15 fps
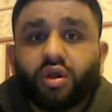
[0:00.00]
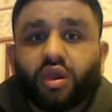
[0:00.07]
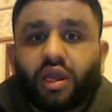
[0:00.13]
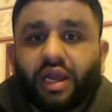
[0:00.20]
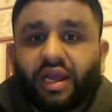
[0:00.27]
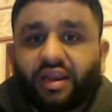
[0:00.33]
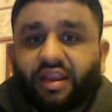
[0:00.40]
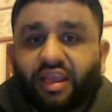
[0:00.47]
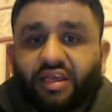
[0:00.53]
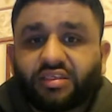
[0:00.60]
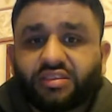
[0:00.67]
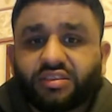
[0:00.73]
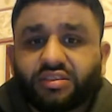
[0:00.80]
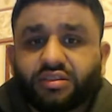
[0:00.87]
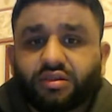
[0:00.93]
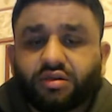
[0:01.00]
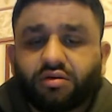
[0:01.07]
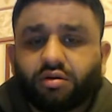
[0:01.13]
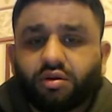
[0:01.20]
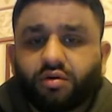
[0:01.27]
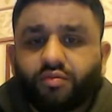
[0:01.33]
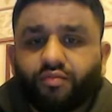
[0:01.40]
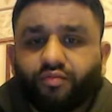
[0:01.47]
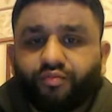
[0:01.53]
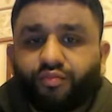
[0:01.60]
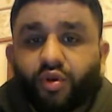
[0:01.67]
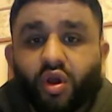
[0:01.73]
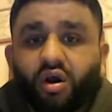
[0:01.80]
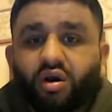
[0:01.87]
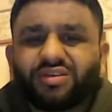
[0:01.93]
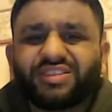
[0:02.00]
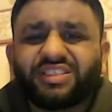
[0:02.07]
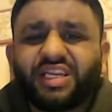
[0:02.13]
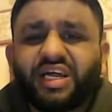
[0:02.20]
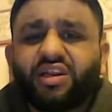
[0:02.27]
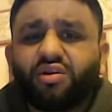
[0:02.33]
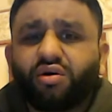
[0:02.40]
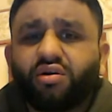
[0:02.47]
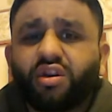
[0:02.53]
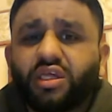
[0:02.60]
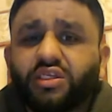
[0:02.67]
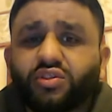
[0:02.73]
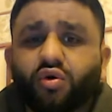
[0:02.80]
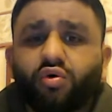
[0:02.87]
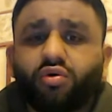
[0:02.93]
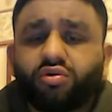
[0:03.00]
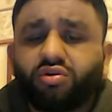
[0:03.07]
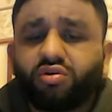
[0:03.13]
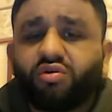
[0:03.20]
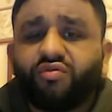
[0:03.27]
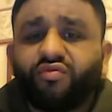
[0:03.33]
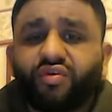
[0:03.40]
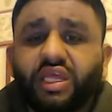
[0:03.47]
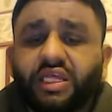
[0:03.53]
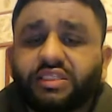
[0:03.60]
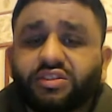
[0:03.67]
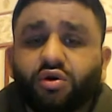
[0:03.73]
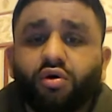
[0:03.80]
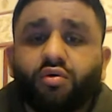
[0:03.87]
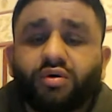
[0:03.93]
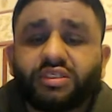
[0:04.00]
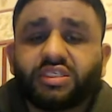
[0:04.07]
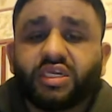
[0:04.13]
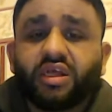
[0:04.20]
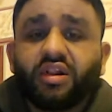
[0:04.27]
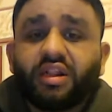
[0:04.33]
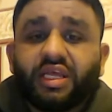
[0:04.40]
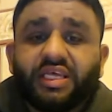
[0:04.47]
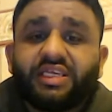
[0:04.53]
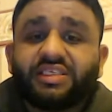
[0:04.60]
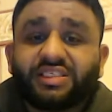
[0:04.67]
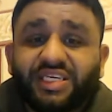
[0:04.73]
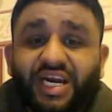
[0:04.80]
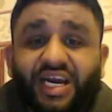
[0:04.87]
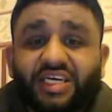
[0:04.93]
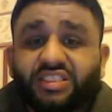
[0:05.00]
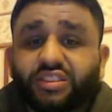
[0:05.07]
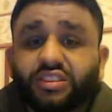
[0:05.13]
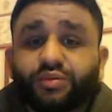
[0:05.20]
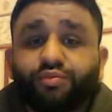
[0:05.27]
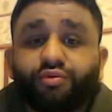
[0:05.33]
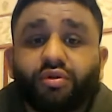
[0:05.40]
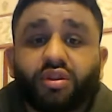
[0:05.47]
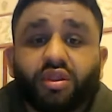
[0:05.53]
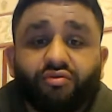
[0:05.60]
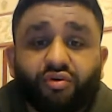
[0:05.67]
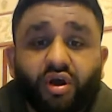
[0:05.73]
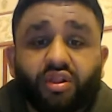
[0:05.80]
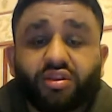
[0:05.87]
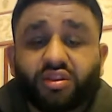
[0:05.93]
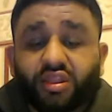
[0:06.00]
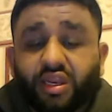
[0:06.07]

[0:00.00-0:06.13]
I guess, not stand on his own 2 feet. It's always he's Tyson's brother rather than